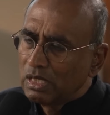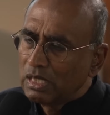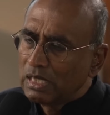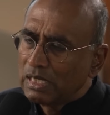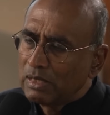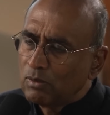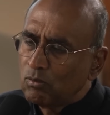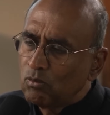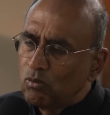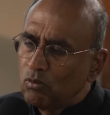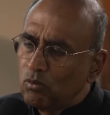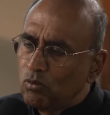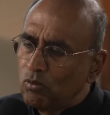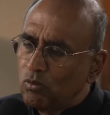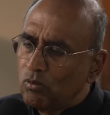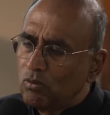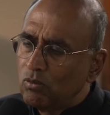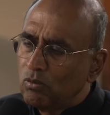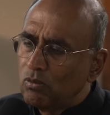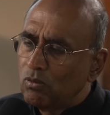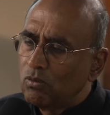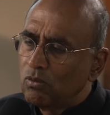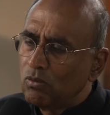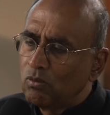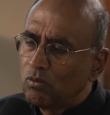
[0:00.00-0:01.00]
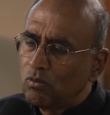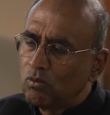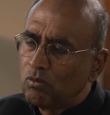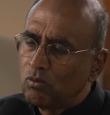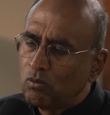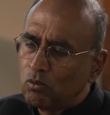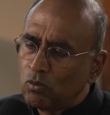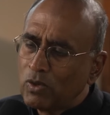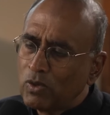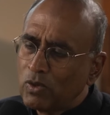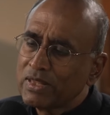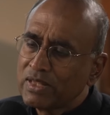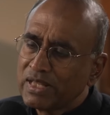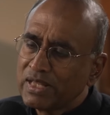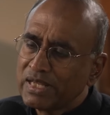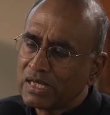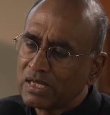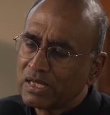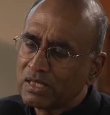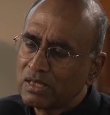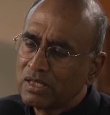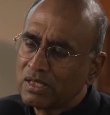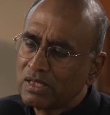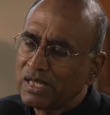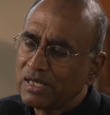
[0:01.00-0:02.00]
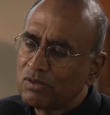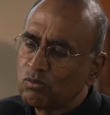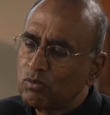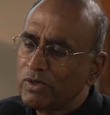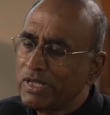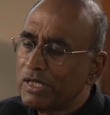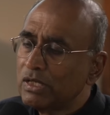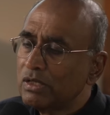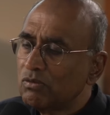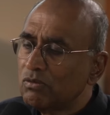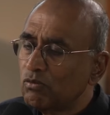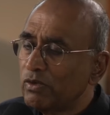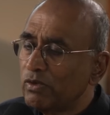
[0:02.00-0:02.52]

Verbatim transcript: Uh, One thing that we,